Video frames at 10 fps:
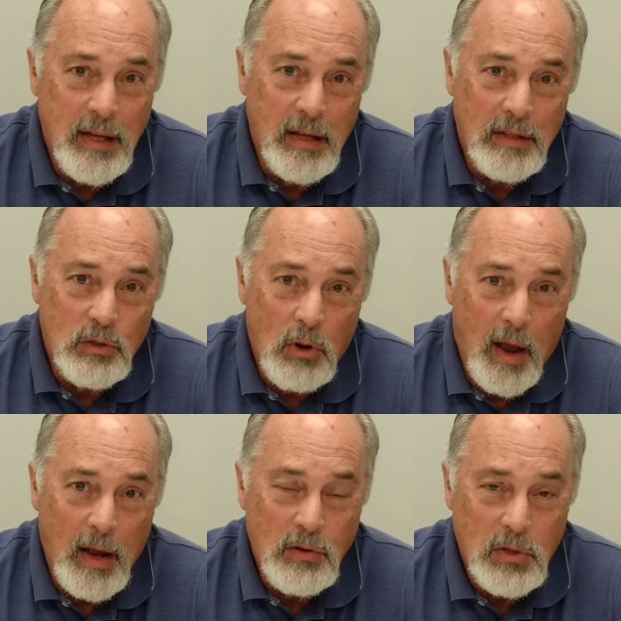is
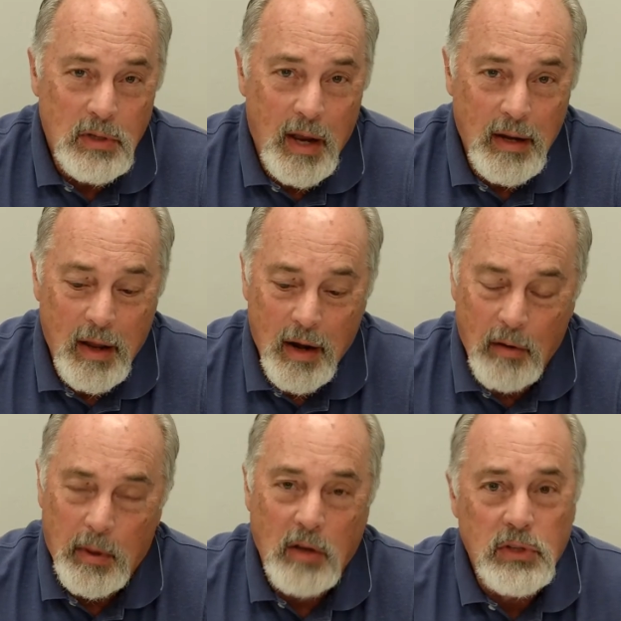trying to take
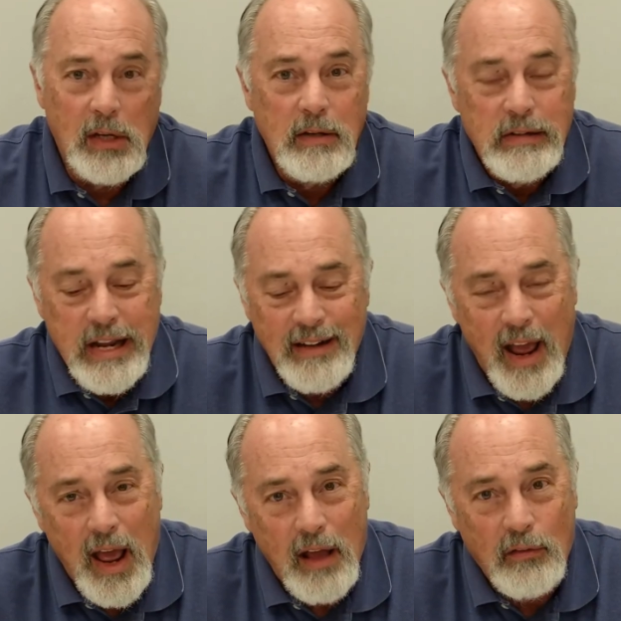care of, because they didn't
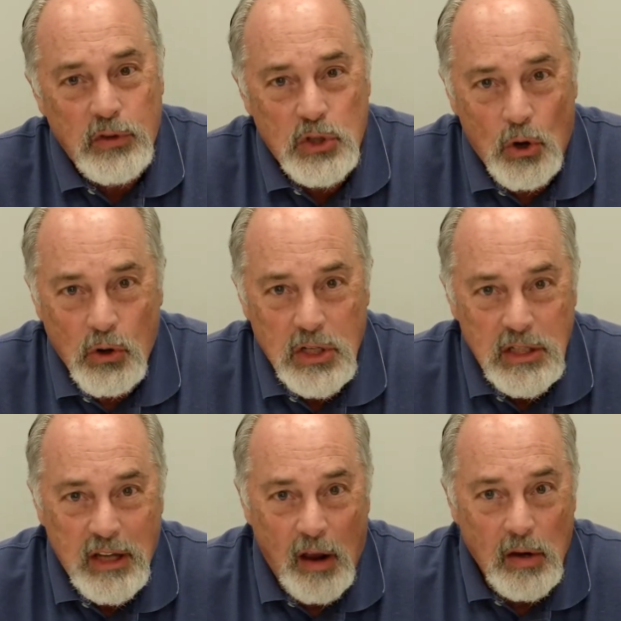have
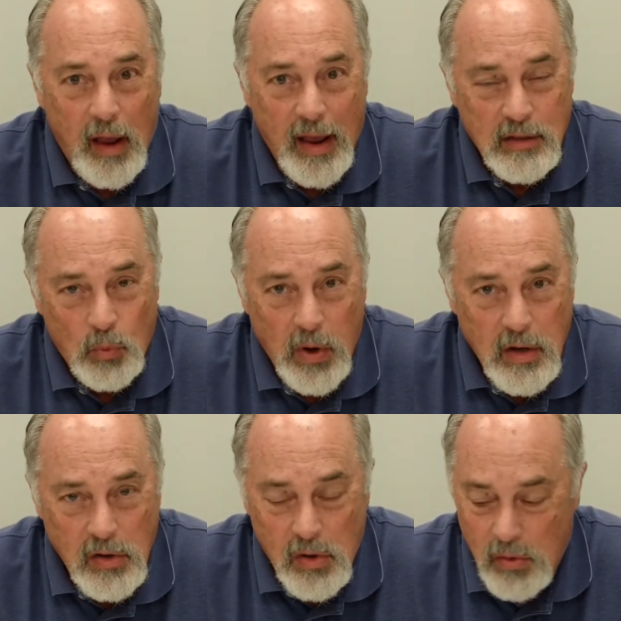churches that, as we
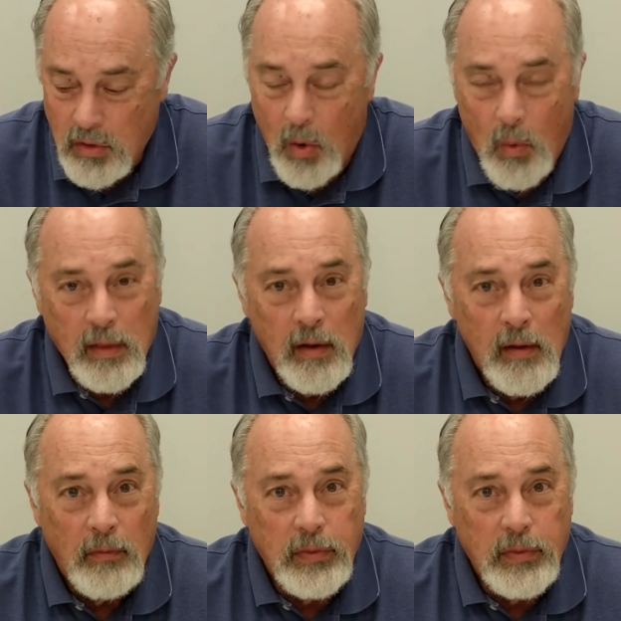know it.